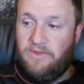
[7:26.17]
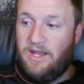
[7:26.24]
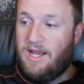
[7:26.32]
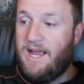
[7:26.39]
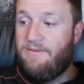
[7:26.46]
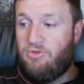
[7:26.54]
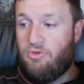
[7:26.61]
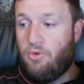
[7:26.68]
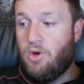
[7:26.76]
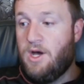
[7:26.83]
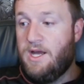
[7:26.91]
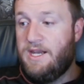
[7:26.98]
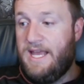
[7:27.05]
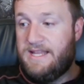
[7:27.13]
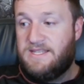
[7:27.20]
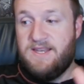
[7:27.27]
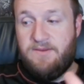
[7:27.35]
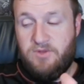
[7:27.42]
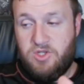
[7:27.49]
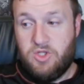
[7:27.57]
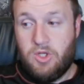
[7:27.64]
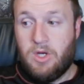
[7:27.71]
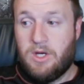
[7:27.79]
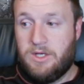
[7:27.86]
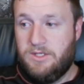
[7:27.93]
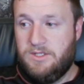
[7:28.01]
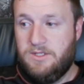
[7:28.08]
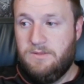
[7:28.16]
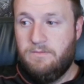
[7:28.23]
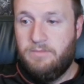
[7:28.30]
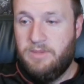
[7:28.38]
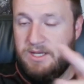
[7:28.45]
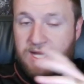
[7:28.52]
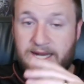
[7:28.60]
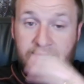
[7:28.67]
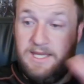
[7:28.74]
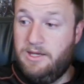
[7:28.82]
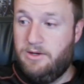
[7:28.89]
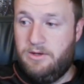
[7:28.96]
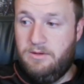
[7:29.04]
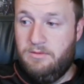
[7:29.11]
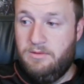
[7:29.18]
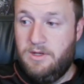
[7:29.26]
Like, I have Thrawn at 7 stars, but not geared.